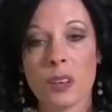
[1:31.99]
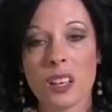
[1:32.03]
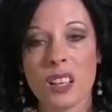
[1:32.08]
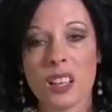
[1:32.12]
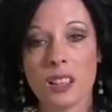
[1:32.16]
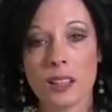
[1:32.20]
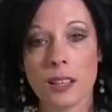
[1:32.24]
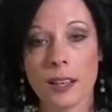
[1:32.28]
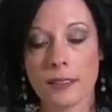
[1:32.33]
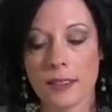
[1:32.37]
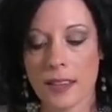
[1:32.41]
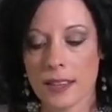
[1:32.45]
we're going
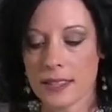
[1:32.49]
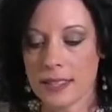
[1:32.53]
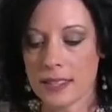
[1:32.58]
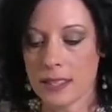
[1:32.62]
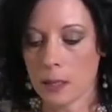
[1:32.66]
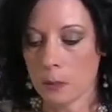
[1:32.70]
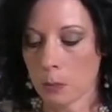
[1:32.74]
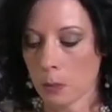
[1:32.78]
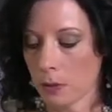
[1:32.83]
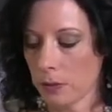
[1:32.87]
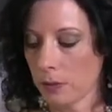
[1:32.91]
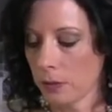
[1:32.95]
to let that
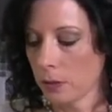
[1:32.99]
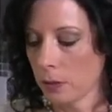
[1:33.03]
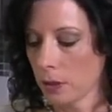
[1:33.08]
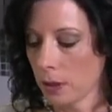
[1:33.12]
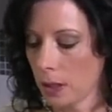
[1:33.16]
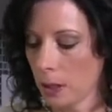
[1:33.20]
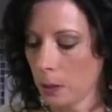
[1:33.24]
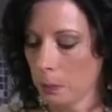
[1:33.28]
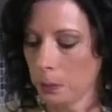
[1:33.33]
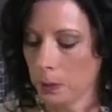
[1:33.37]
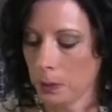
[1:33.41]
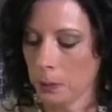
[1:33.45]
simmer for a
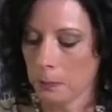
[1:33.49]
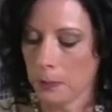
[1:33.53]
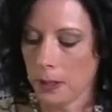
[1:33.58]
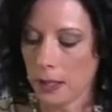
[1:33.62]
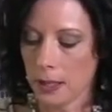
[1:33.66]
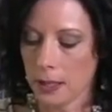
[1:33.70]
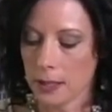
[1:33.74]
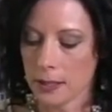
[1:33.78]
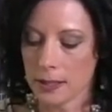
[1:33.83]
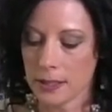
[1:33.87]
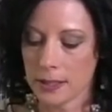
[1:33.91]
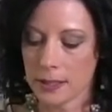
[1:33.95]
couple of
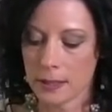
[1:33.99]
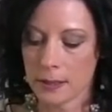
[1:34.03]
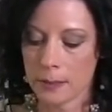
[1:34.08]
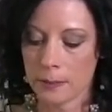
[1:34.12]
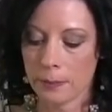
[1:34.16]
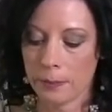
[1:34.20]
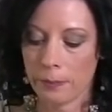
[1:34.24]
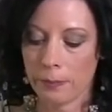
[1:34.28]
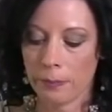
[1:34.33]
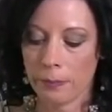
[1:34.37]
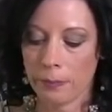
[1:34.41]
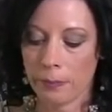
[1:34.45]
minutes.
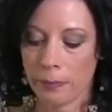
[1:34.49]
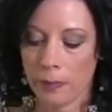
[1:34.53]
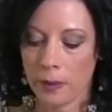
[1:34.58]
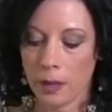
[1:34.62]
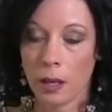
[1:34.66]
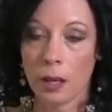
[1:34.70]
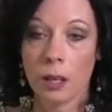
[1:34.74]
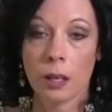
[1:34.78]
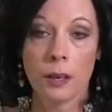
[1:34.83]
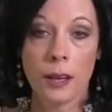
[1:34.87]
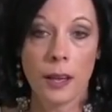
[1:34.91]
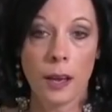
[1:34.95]

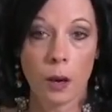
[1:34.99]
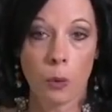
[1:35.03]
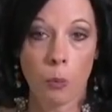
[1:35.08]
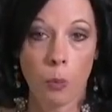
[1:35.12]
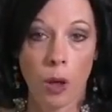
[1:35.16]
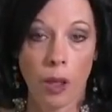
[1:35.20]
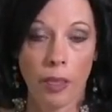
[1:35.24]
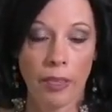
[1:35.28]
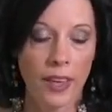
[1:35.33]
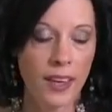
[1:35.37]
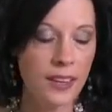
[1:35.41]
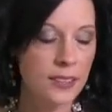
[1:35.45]
Now,
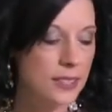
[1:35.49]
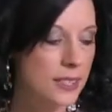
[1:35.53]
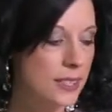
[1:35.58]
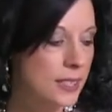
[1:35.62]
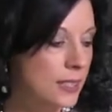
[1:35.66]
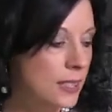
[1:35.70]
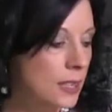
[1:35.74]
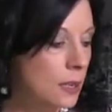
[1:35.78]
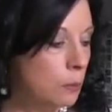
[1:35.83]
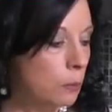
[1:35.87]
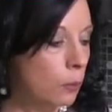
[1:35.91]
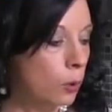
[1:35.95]
while that's
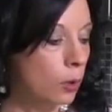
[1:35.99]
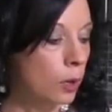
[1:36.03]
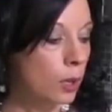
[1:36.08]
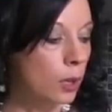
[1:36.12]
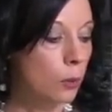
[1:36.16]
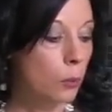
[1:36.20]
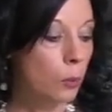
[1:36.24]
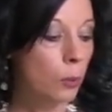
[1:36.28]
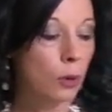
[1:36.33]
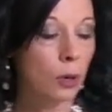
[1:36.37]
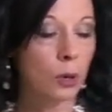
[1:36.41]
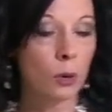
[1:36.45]

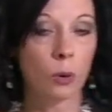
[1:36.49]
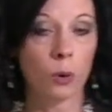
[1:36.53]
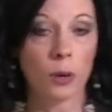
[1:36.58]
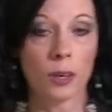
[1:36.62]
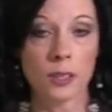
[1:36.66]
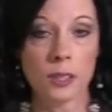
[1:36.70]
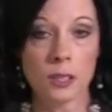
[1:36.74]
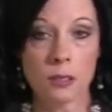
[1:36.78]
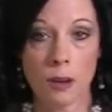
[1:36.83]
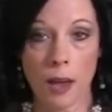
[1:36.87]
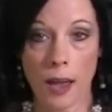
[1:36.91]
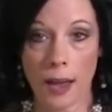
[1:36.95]
simmering, we're
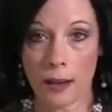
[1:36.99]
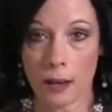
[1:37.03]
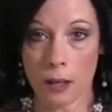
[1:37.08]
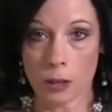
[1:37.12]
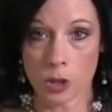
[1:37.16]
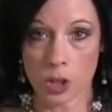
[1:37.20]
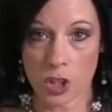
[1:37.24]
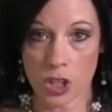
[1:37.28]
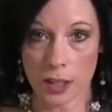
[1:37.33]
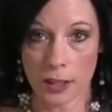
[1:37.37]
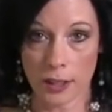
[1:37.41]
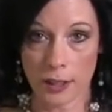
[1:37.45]
going to add our
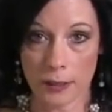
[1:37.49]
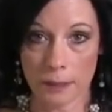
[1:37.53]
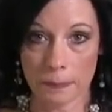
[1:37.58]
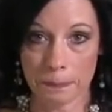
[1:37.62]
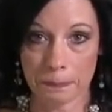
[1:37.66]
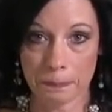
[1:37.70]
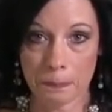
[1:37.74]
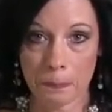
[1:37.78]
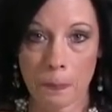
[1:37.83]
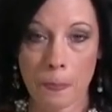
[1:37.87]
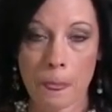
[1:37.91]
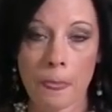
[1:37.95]
chicken.
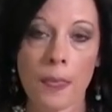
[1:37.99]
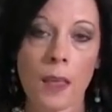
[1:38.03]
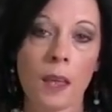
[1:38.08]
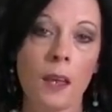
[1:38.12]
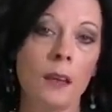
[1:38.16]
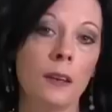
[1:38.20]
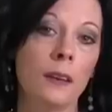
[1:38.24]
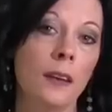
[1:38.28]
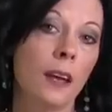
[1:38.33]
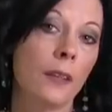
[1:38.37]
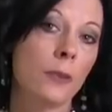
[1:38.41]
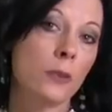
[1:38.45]

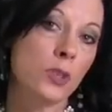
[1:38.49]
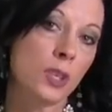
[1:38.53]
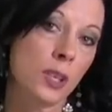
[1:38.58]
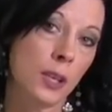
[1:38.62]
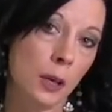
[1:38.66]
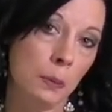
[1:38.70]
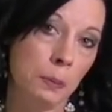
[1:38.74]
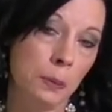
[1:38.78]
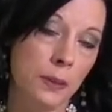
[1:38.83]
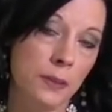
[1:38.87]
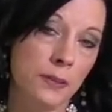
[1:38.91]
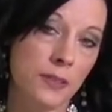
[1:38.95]
Now there's a
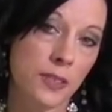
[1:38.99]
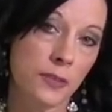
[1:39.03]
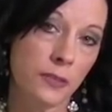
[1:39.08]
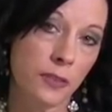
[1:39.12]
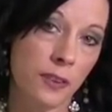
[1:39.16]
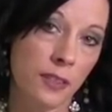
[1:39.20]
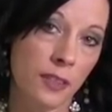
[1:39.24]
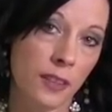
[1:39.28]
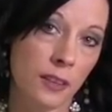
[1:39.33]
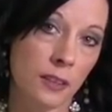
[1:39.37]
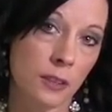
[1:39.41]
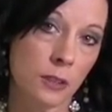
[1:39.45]
couple of
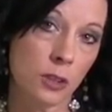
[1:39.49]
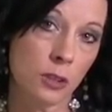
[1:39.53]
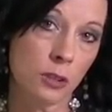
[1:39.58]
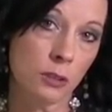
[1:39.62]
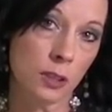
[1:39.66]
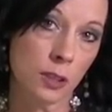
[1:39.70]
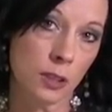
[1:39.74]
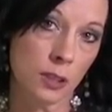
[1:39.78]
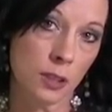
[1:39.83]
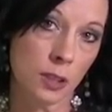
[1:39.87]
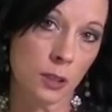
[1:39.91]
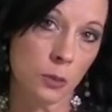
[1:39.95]
different things you
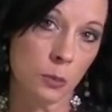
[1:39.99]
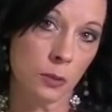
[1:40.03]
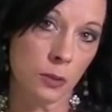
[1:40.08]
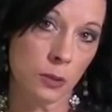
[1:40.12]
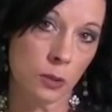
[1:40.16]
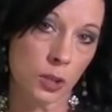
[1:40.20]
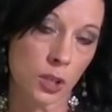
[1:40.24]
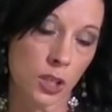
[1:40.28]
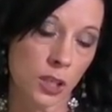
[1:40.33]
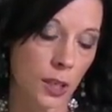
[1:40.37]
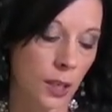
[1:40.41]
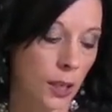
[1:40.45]
can do with
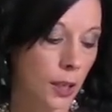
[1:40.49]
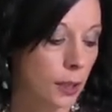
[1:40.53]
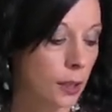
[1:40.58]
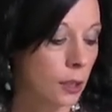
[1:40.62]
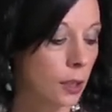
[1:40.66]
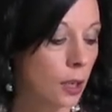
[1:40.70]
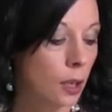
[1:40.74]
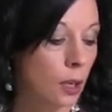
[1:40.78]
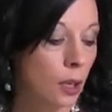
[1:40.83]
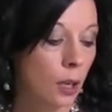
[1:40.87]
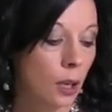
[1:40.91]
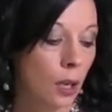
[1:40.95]
your chicken.